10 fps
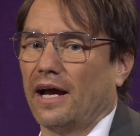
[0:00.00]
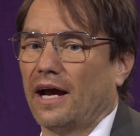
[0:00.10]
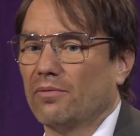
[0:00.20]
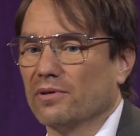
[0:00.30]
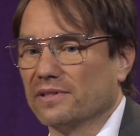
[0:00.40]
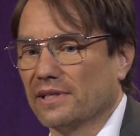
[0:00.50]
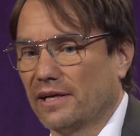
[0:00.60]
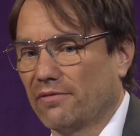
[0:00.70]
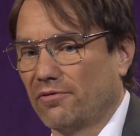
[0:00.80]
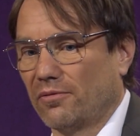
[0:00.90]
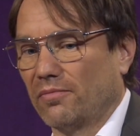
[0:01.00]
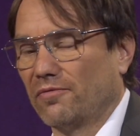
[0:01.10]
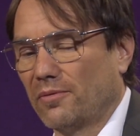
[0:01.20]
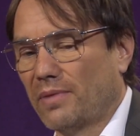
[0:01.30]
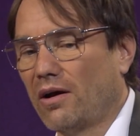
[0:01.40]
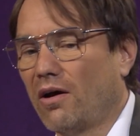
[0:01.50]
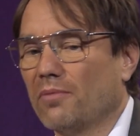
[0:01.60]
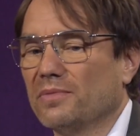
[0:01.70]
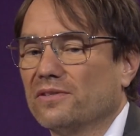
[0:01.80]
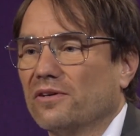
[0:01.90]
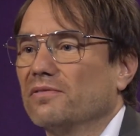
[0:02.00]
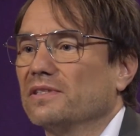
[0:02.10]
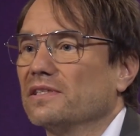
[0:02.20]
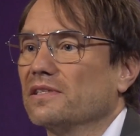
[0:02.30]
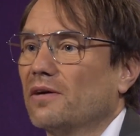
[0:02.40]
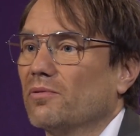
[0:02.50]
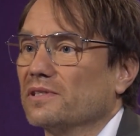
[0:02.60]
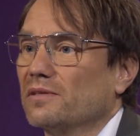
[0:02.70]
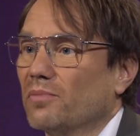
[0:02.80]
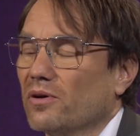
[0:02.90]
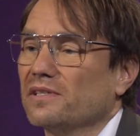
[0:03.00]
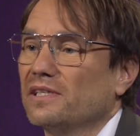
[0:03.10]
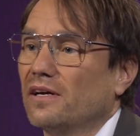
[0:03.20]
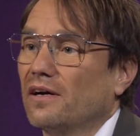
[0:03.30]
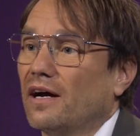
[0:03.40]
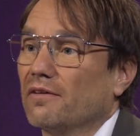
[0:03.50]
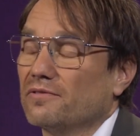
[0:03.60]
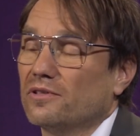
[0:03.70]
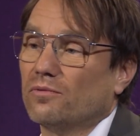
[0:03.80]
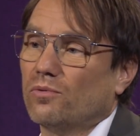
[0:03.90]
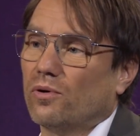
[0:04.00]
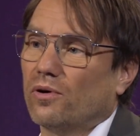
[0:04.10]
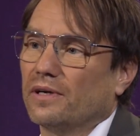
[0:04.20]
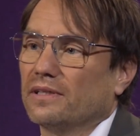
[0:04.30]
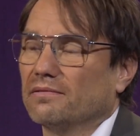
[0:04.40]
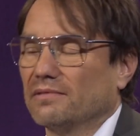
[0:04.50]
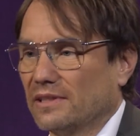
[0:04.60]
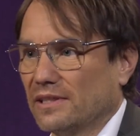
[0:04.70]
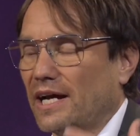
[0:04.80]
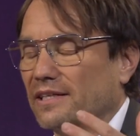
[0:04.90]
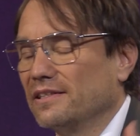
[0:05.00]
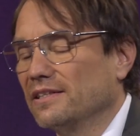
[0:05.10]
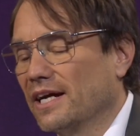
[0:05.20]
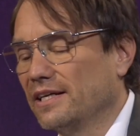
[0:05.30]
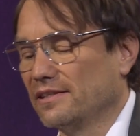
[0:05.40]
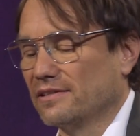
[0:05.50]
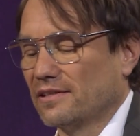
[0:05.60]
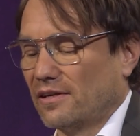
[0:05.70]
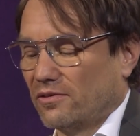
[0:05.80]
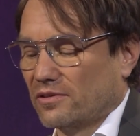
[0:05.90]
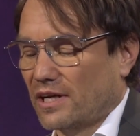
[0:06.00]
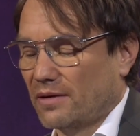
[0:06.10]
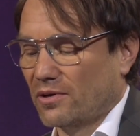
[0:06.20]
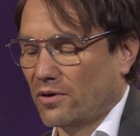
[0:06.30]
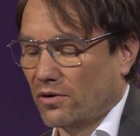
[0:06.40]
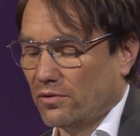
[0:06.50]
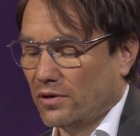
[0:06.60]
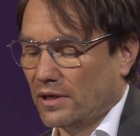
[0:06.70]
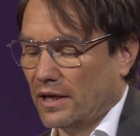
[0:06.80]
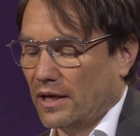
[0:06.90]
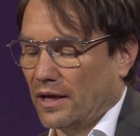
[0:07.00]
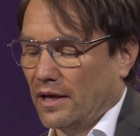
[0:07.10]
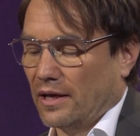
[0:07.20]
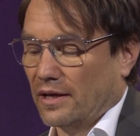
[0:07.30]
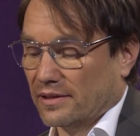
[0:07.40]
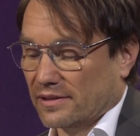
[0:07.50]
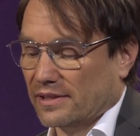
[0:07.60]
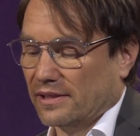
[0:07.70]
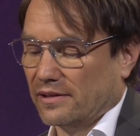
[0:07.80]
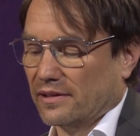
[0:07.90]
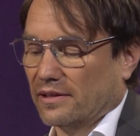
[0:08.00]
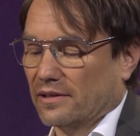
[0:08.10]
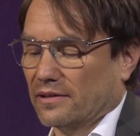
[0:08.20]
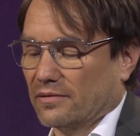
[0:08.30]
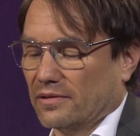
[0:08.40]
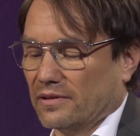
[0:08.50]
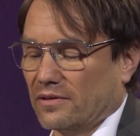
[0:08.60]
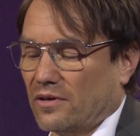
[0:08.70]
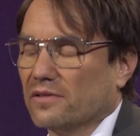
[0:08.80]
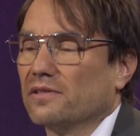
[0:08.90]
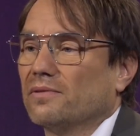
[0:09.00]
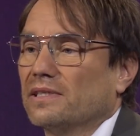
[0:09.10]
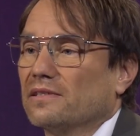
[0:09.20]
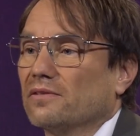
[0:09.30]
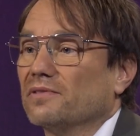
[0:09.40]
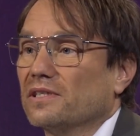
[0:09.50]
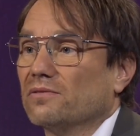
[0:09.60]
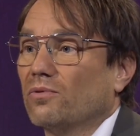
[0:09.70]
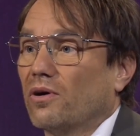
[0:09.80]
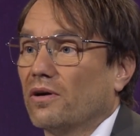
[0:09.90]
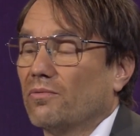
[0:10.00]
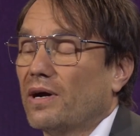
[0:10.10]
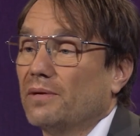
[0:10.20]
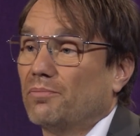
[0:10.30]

I was from my army services, I was in Bosnia after the war in the 1990s, a long time ago. Still, the consequences of this war are very